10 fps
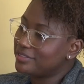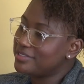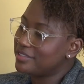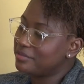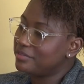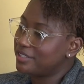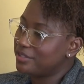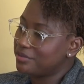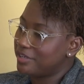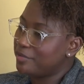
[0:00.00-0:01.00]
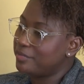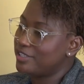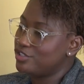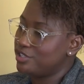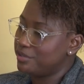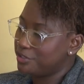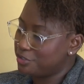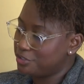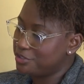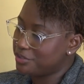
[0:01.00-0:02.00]
the same thing, right? By sharing
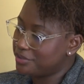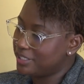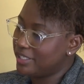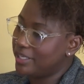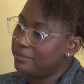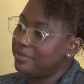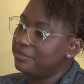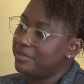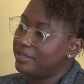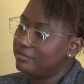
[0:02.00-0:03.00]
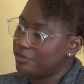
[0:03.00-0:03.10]
your story and by being